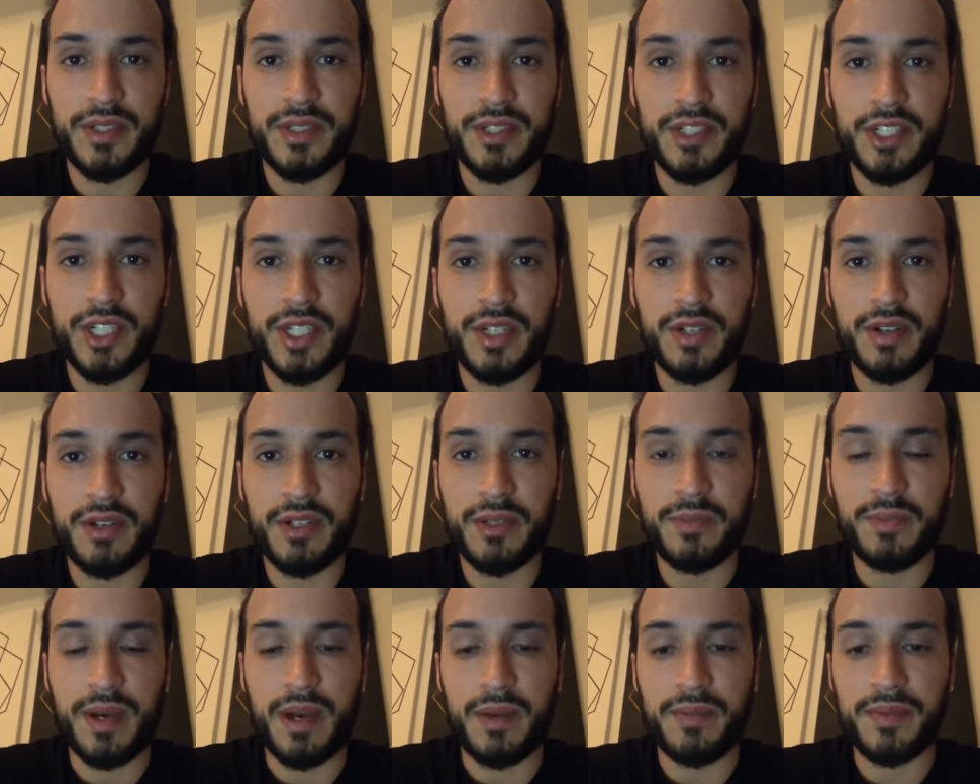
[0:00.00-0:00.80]
Shit
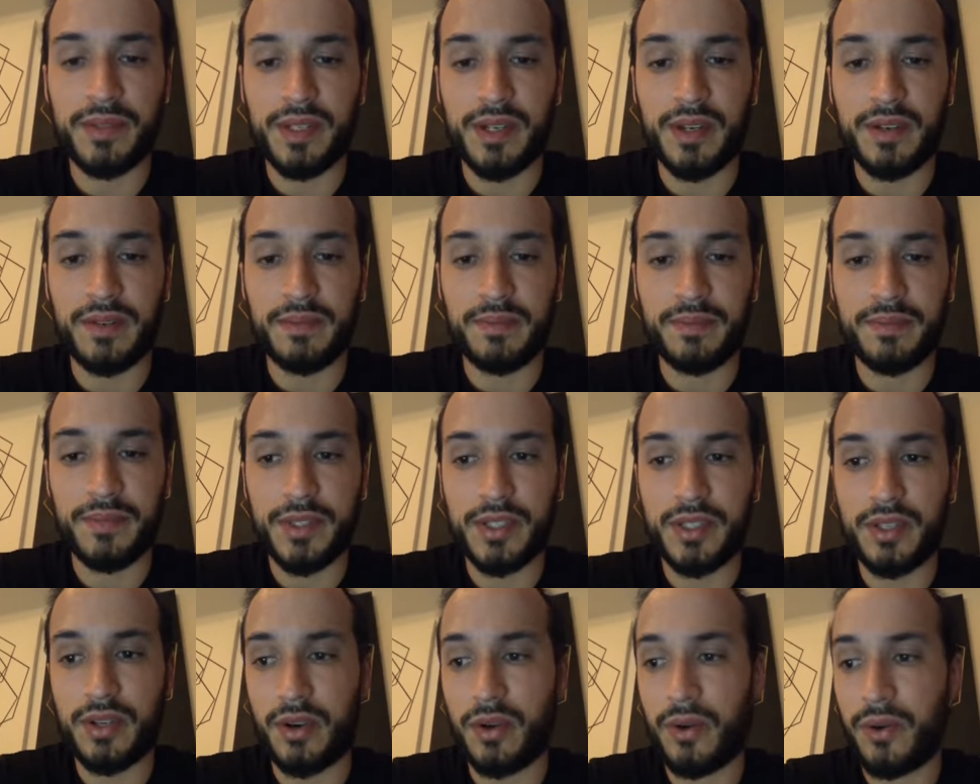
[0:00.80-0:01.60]
always pops off.
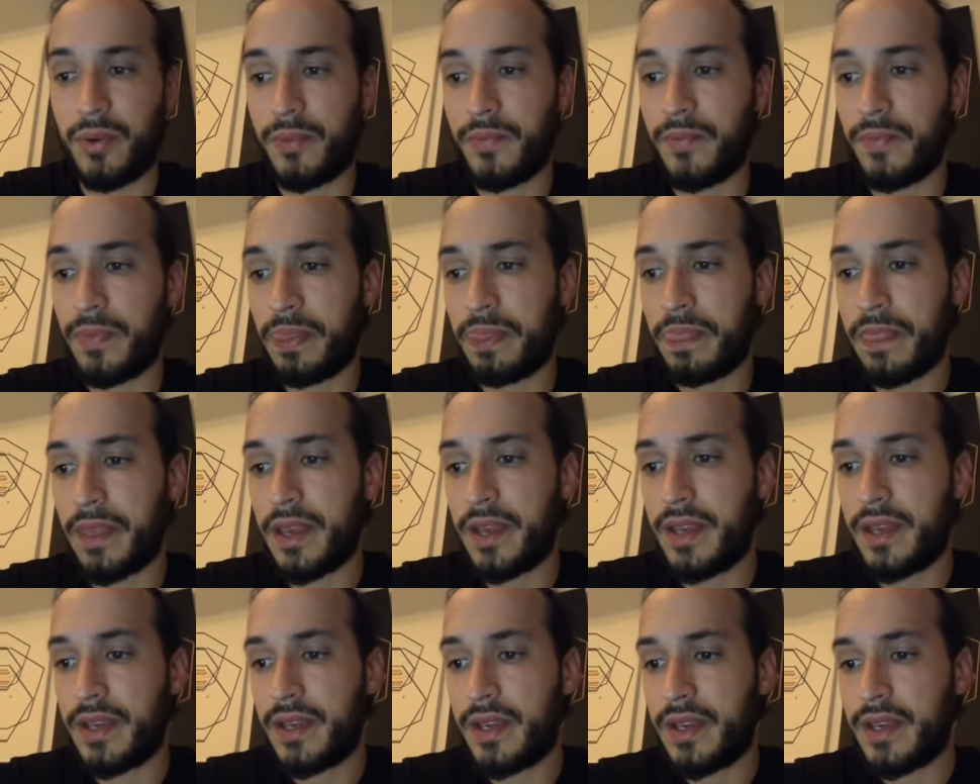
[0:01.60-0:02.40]
So
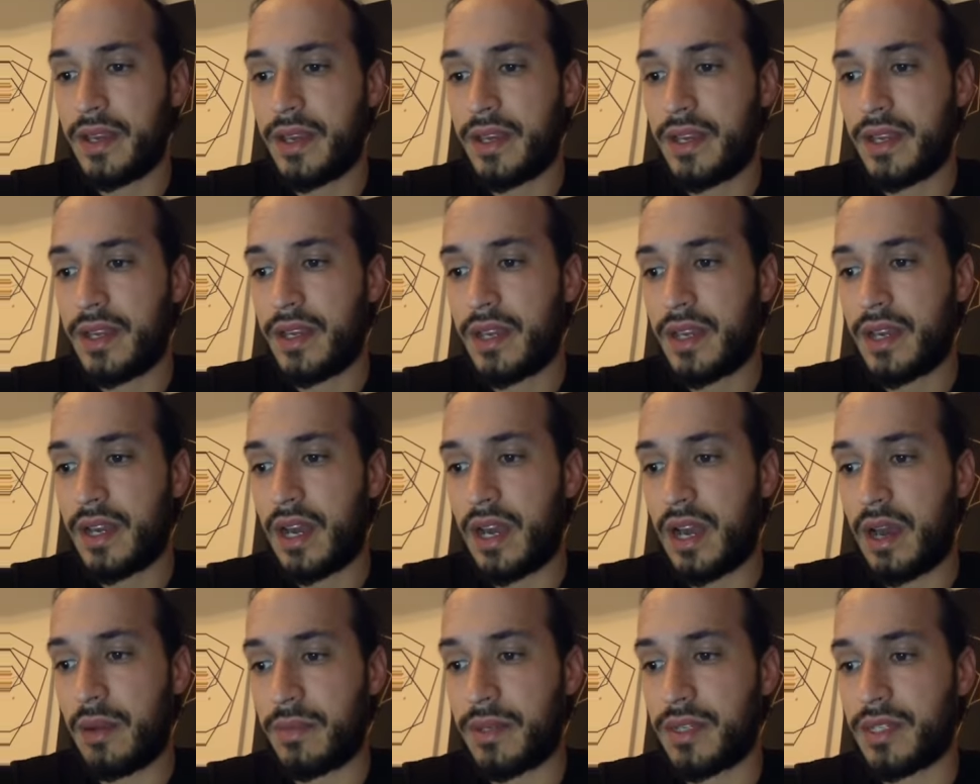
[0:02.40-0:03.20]

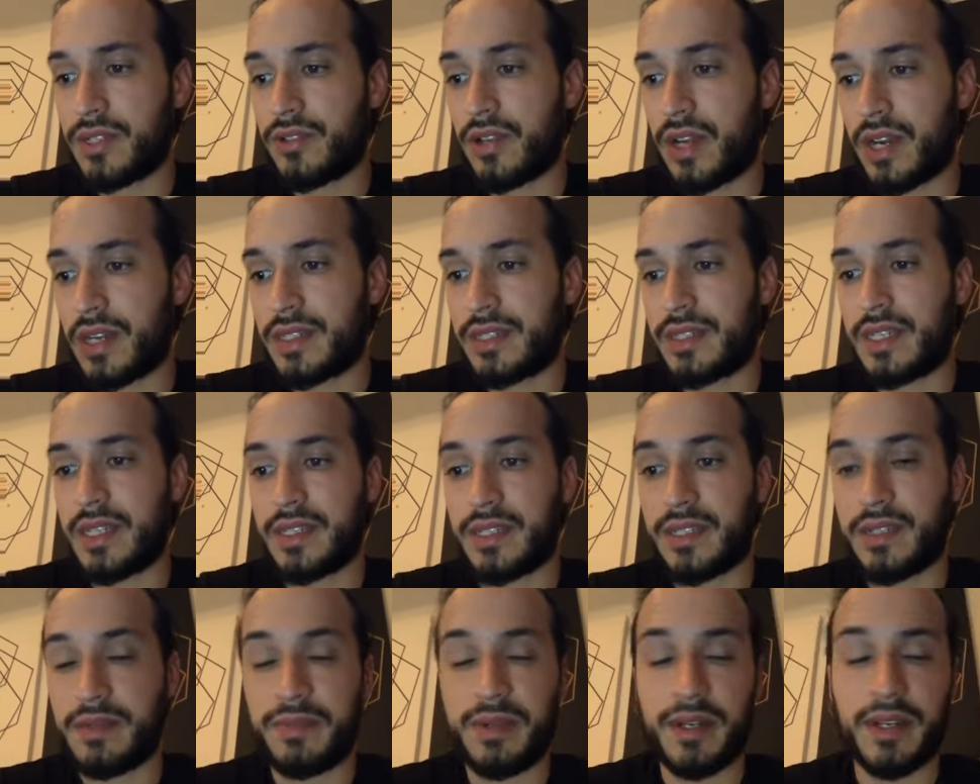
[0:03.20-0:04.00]
I'm gonna try to stay as
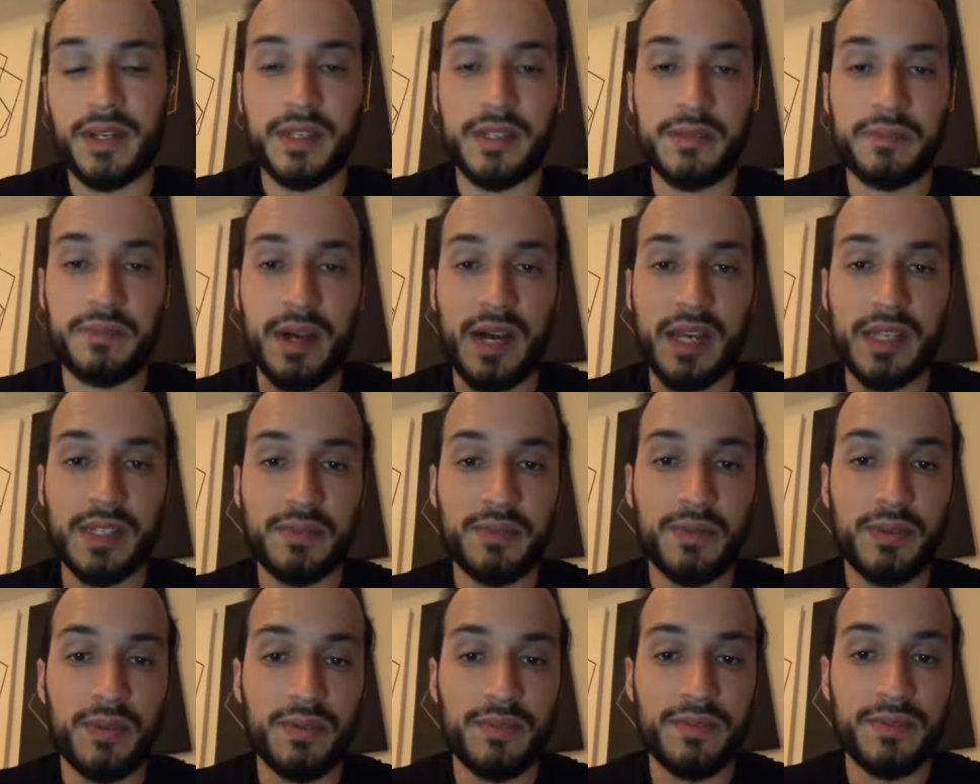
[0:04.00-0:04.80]
committed as
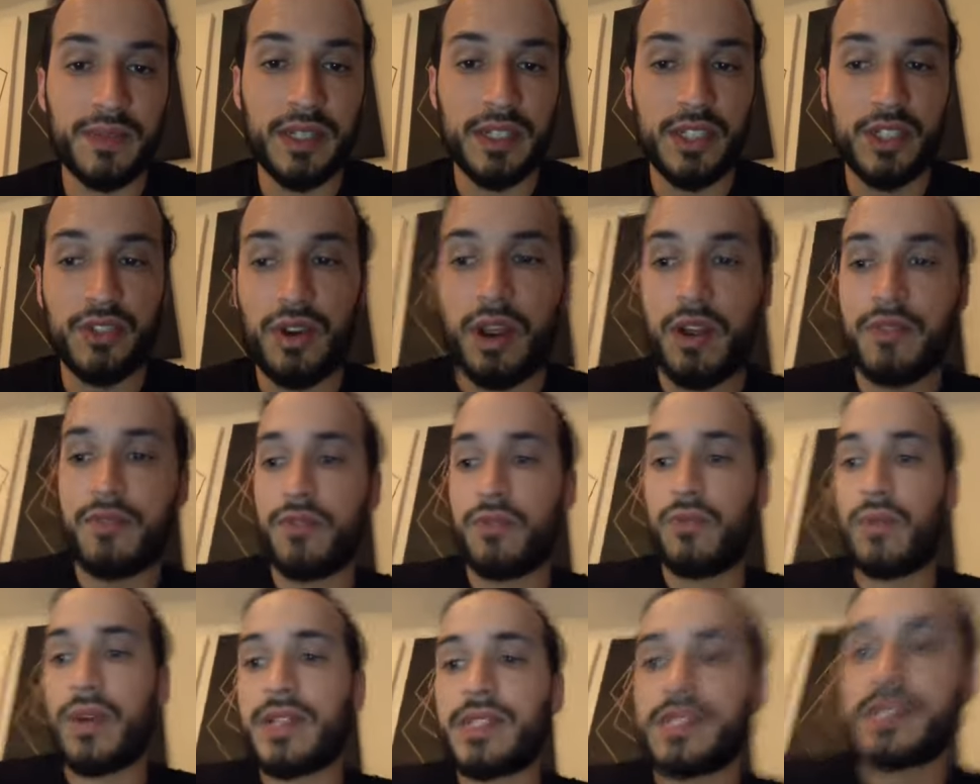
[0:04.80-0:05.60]
possible. Let's try for
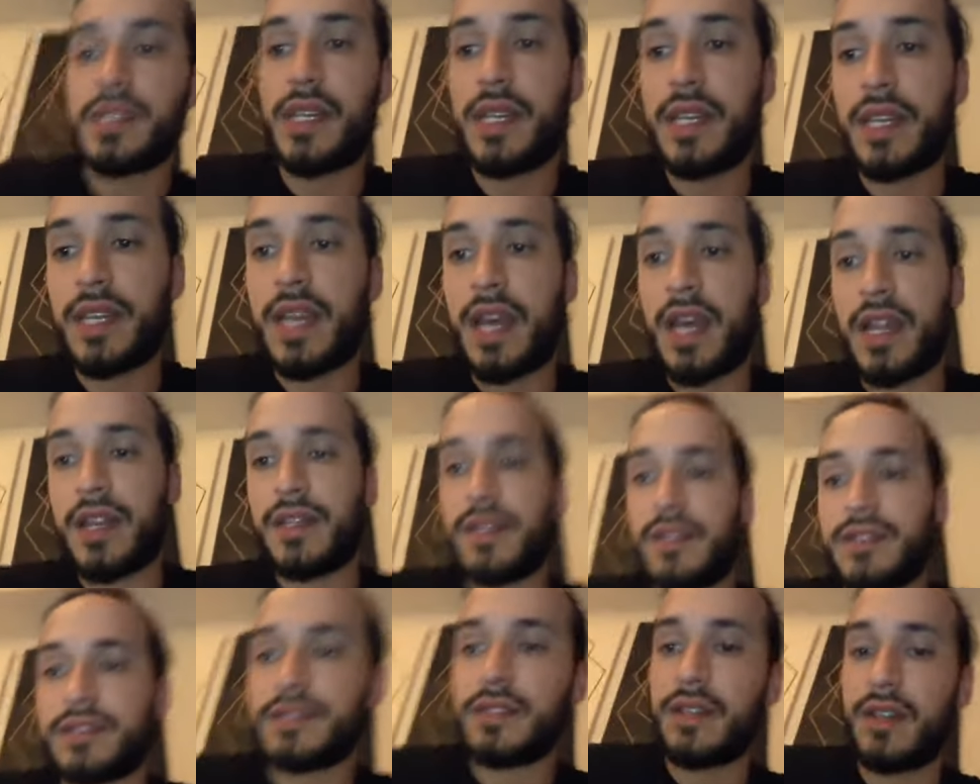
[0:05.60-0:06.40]
Wednesday again.